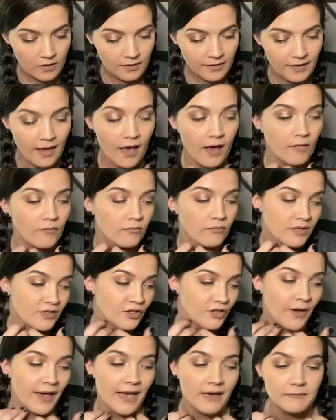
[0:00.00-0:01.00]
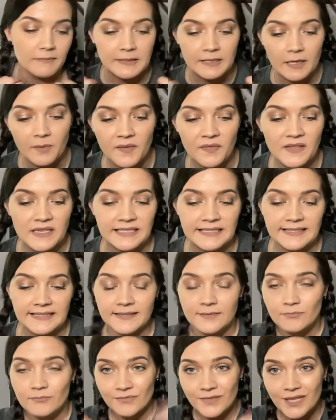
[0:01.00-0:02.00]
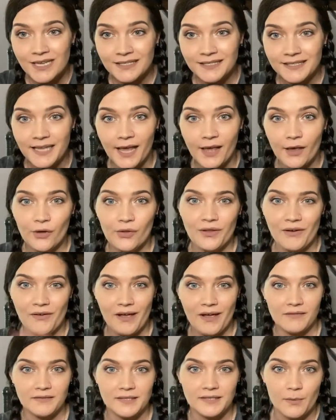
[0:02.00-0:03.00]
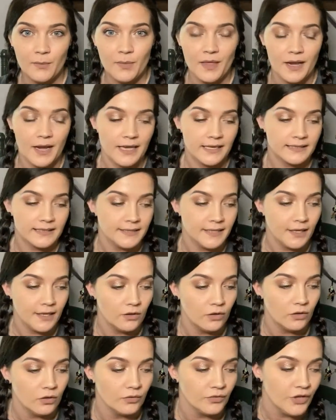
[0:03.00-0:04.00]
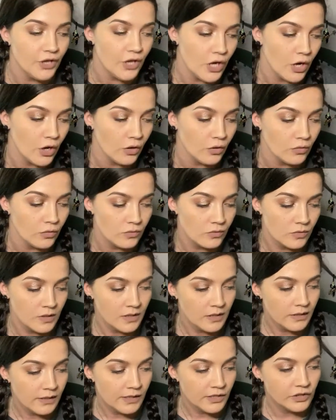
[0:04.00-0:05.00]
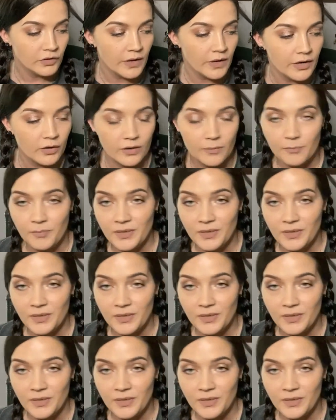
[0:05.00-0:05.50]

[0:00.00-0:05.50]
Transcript: Yeah. So I have some in this sale and I'll have some in the next sale, you know, so I don't